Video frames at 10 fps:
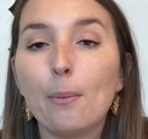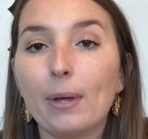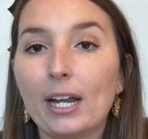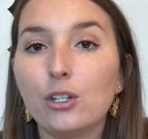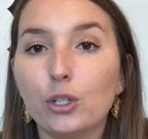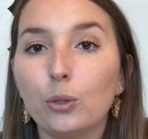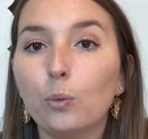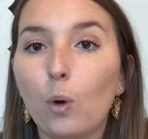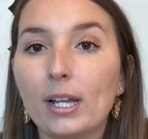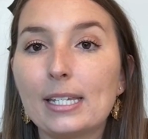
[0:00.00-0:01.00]
But I do
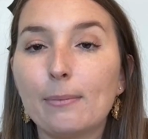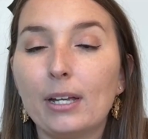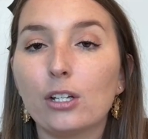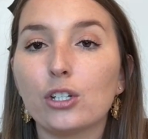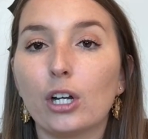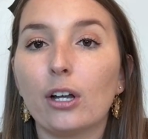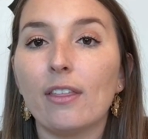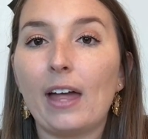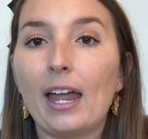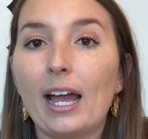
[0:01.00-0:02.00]
want to make sure
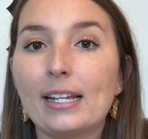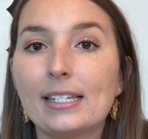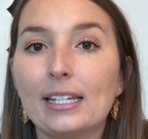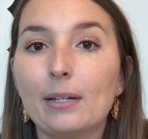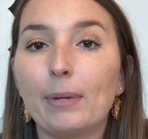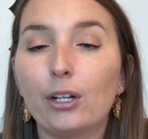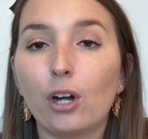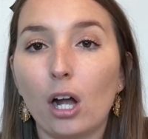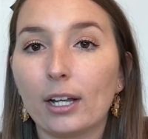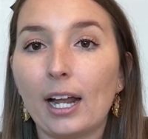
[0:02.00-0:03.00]
that I see my
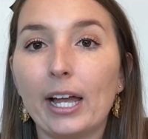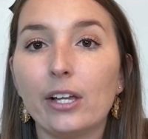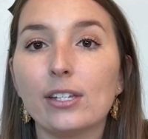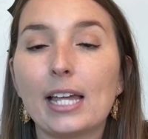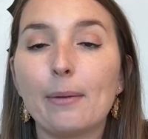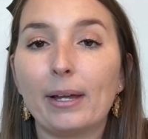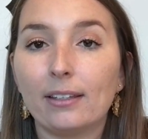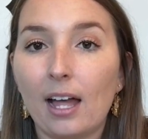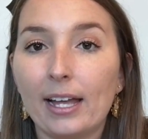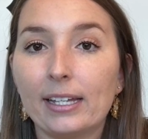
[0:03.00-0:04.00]
crocodiles and my
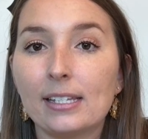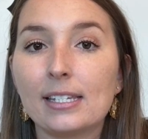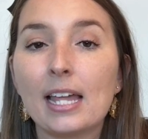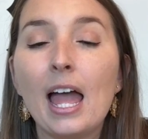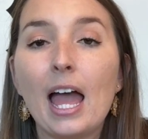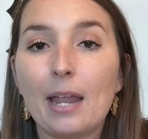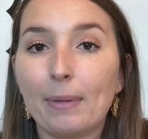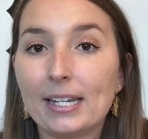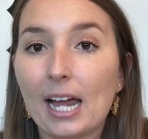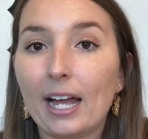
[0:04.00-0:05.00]
lions and
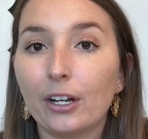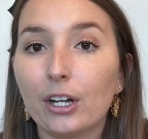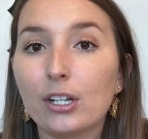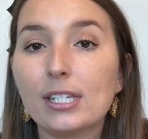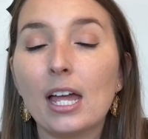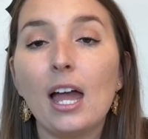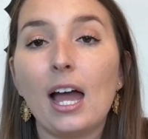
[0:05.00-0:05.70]
my tigers.